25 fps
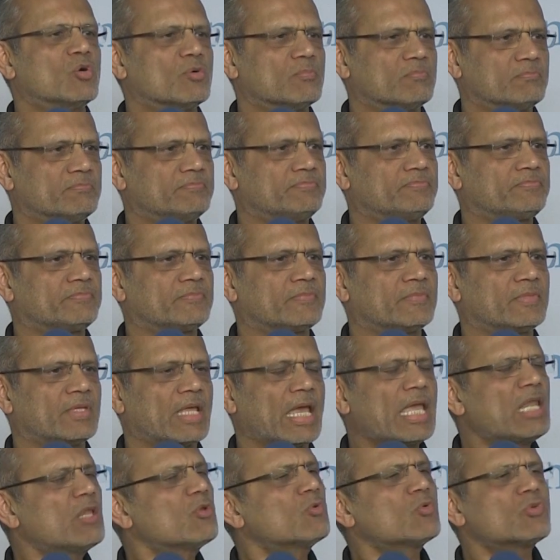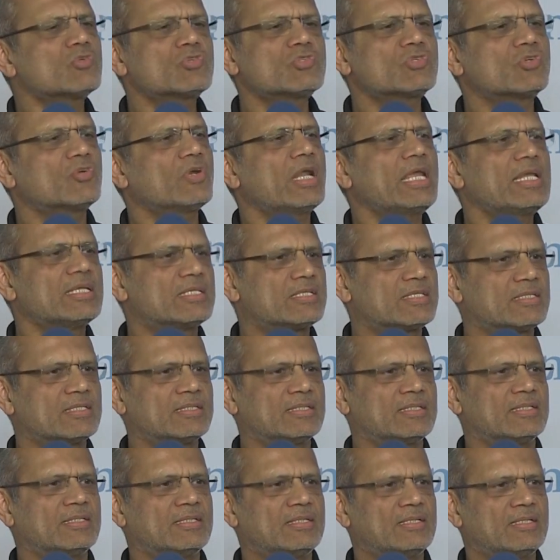home. And it was great.
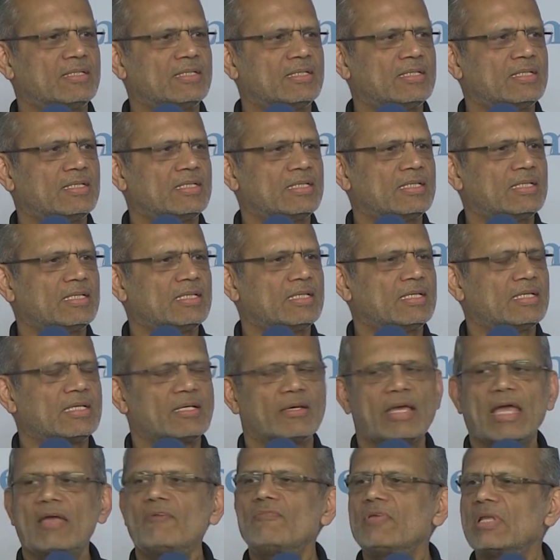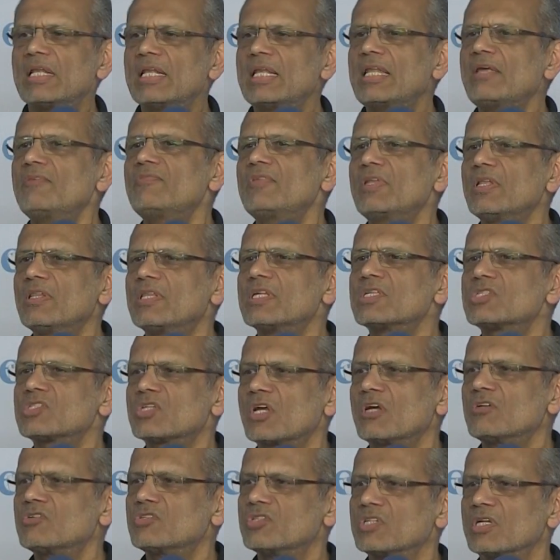Having lived in this
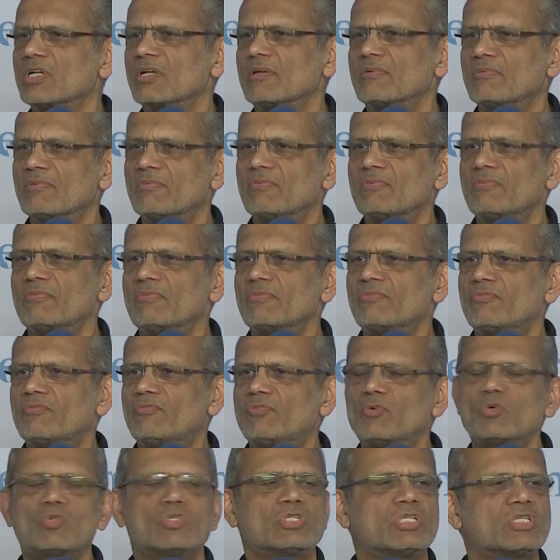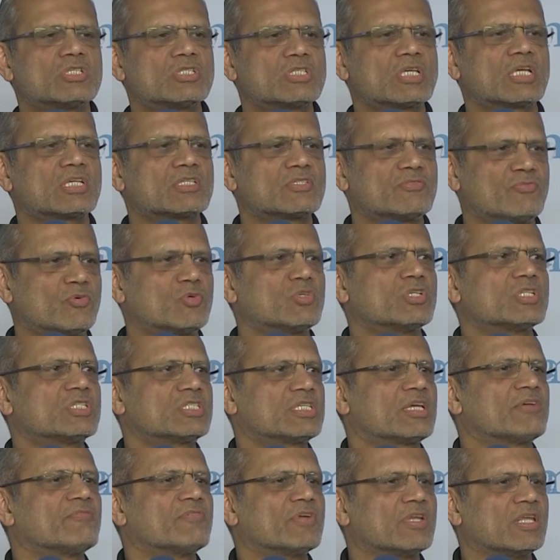country 46,
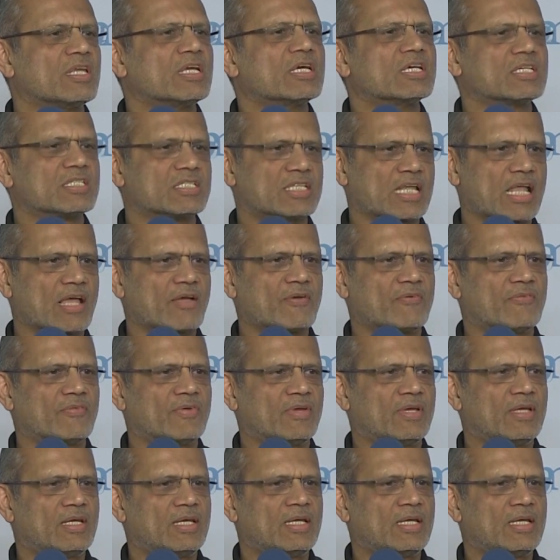47 years now,